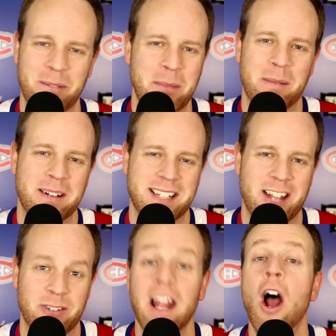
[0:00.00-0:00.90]
Maybe I'm
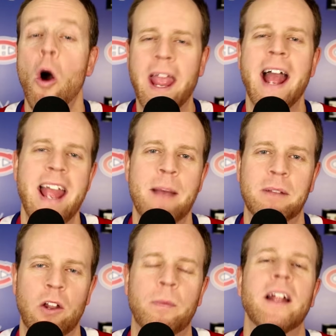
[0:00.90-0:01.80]
exaggerating. Okay, I am a
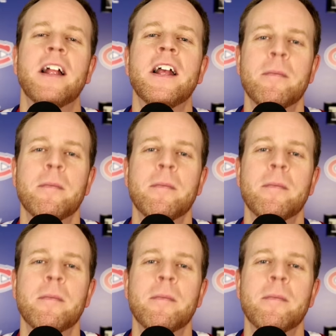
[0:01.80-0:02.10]
little bit.